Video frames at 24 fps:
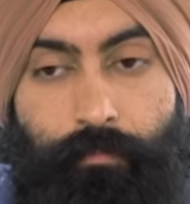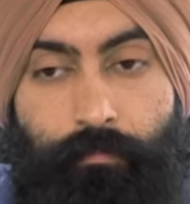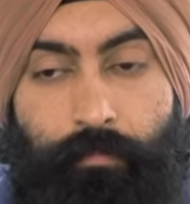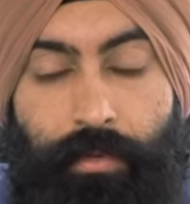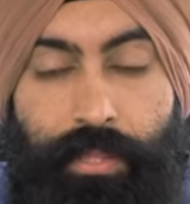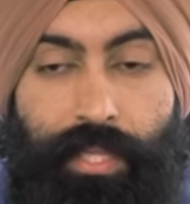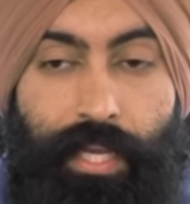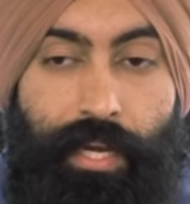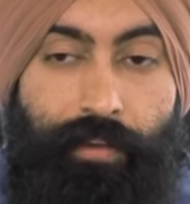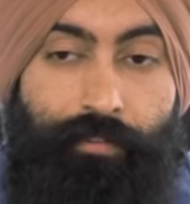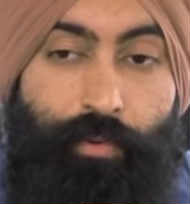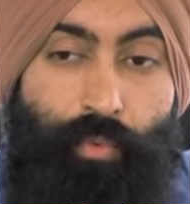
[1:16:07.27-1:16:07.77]

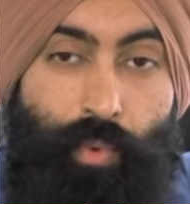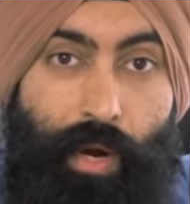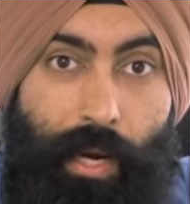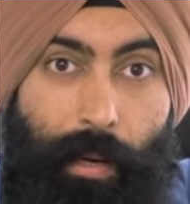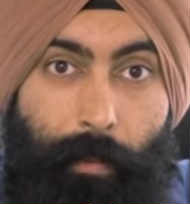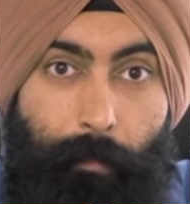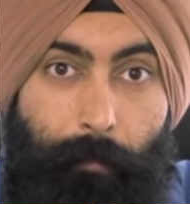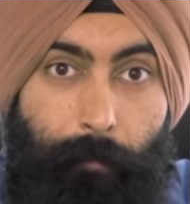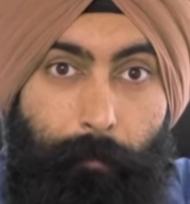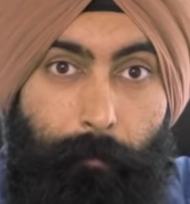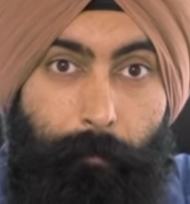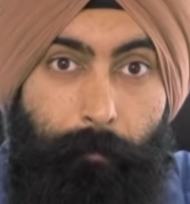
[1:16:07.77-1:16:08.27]
But then if you want
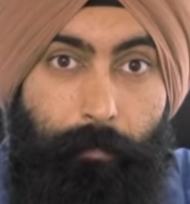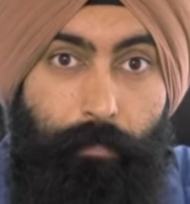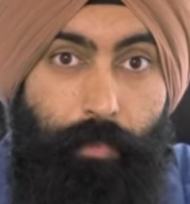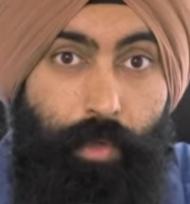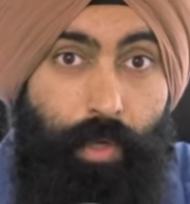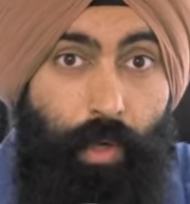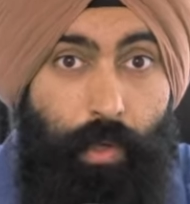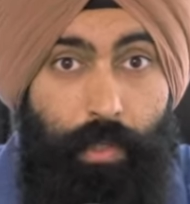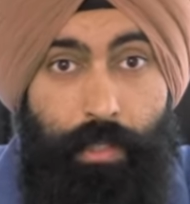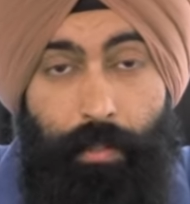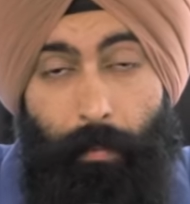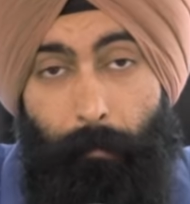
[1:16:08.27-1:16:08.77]
to
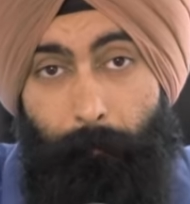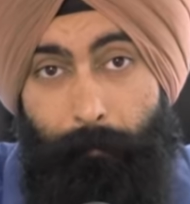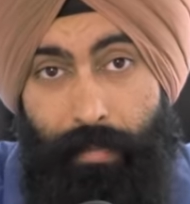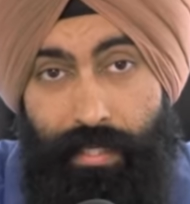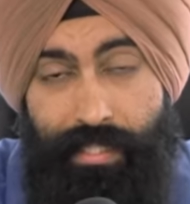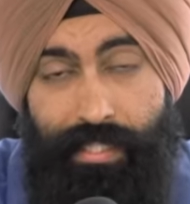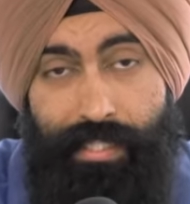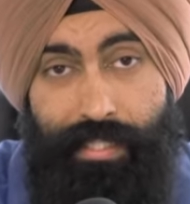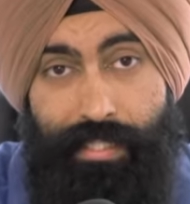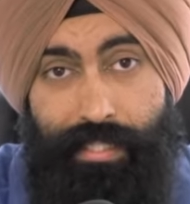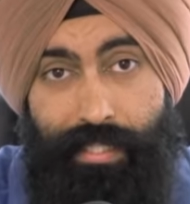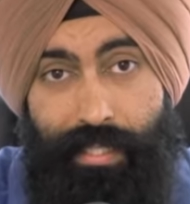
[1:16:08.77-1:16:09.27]
go to
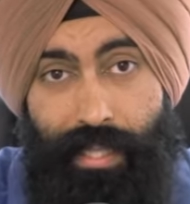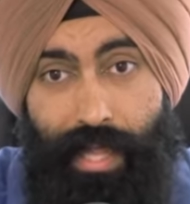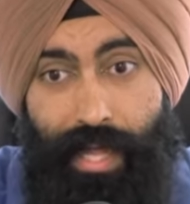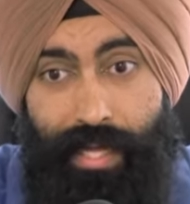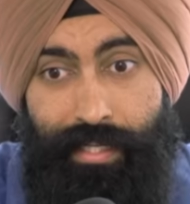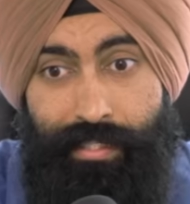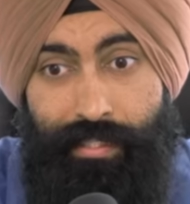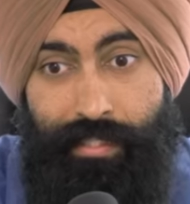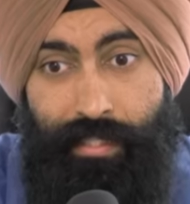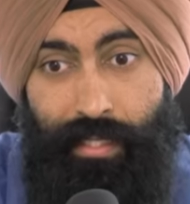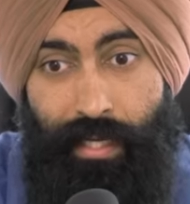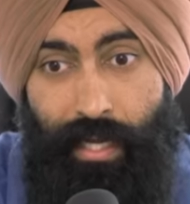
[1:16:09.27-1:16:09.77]
business
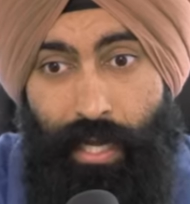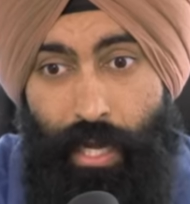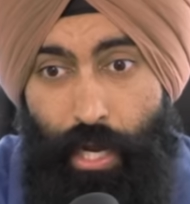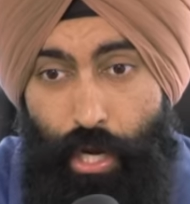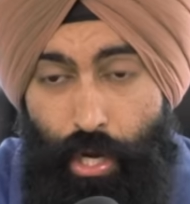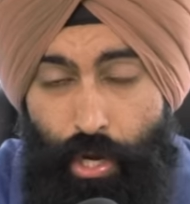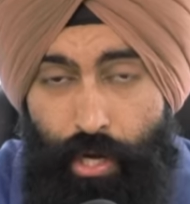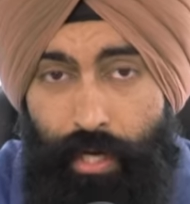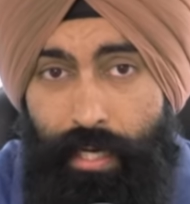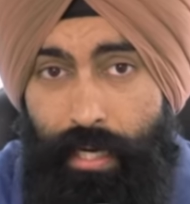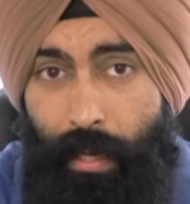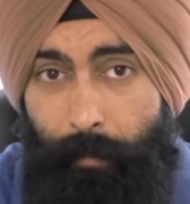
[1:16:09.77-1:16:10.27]
class,
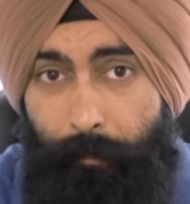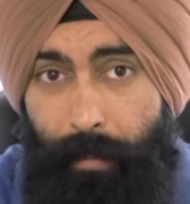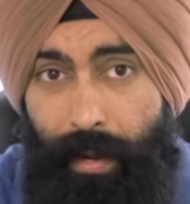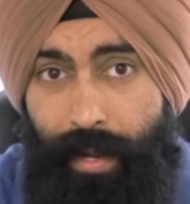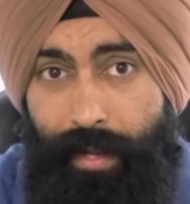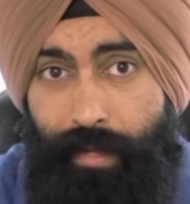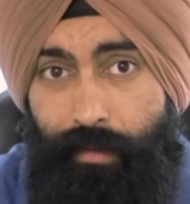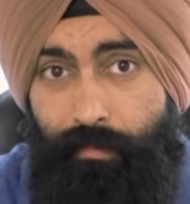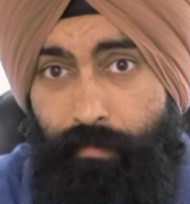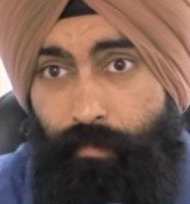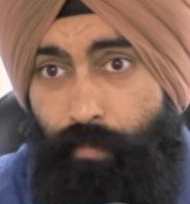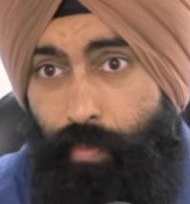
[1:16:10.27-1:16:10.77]
you're going to
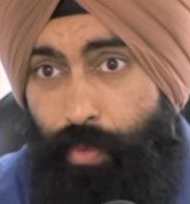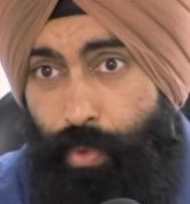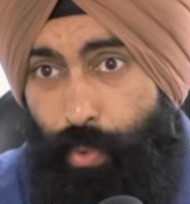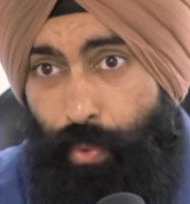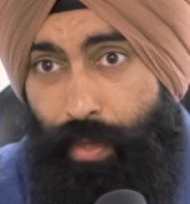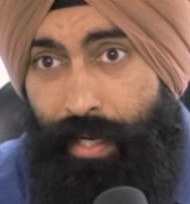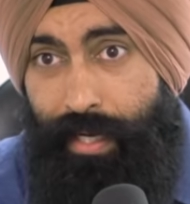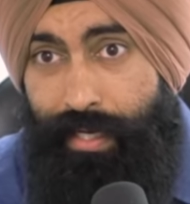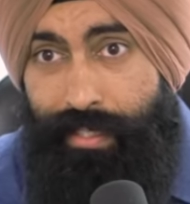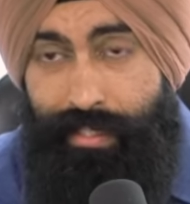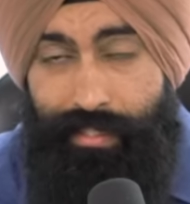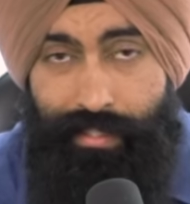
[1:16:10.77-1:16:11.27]
pay
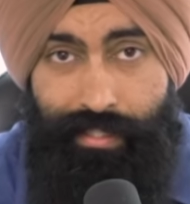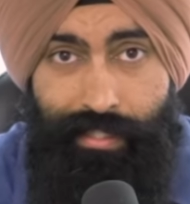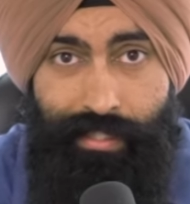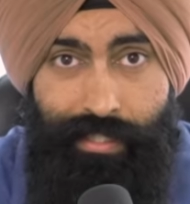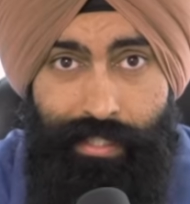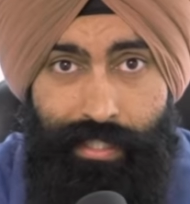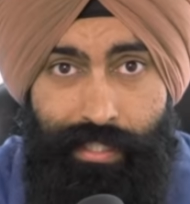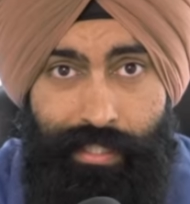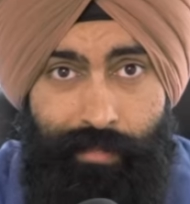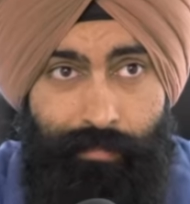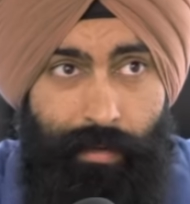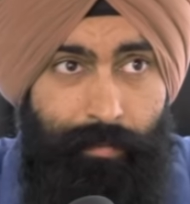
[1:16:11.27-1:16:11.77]
three to
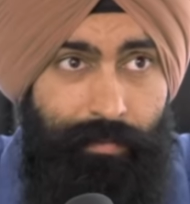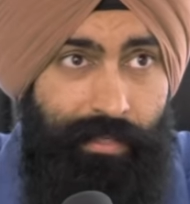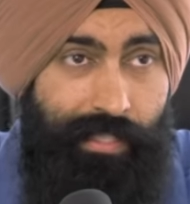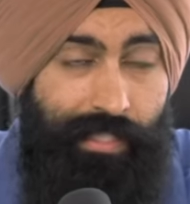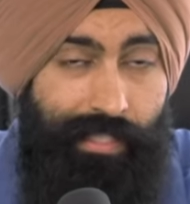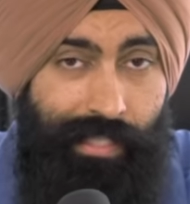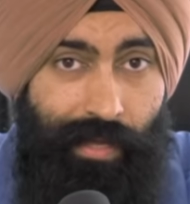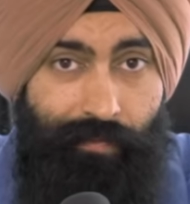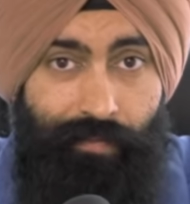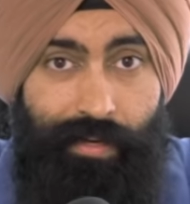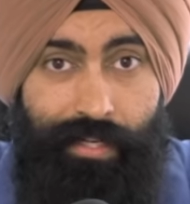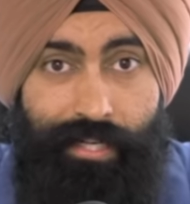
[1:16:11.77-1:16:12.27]
six, maybe
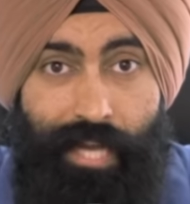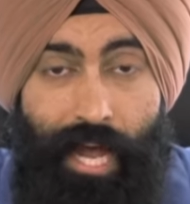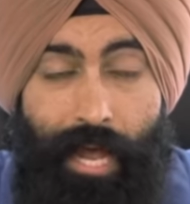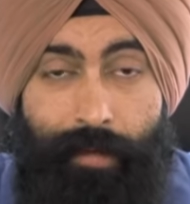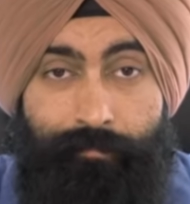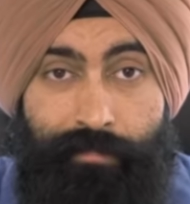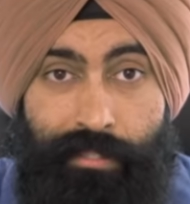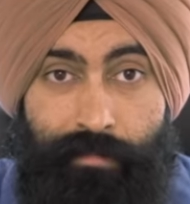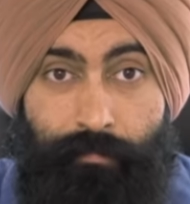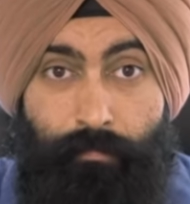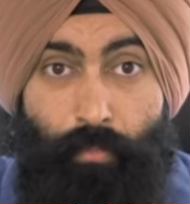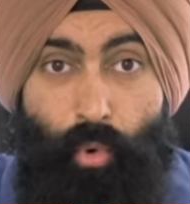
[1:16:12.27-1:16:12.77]
seven
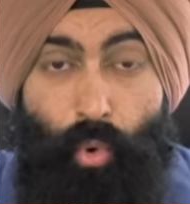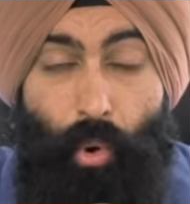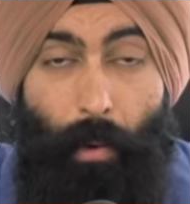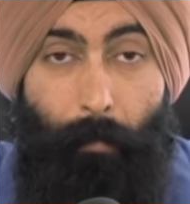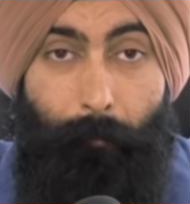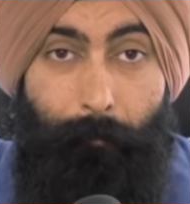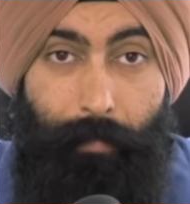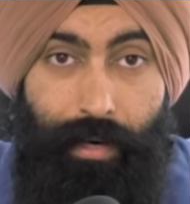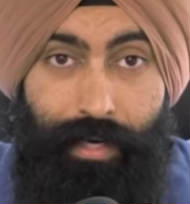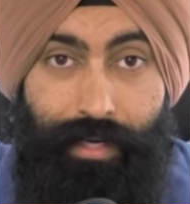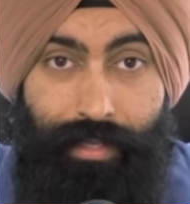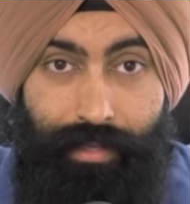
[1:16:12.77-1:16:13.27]
times more
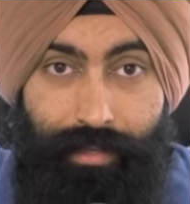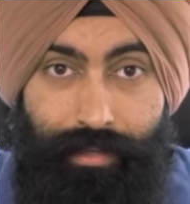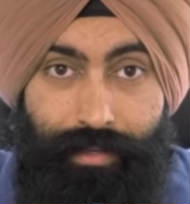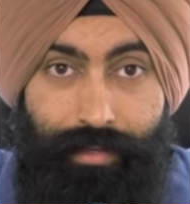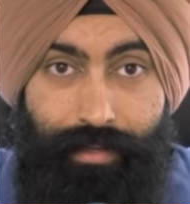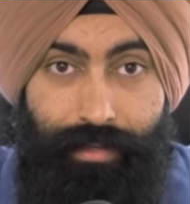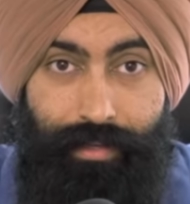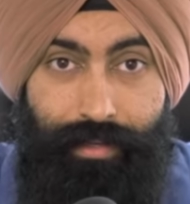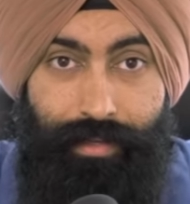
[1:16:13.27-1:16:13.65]
money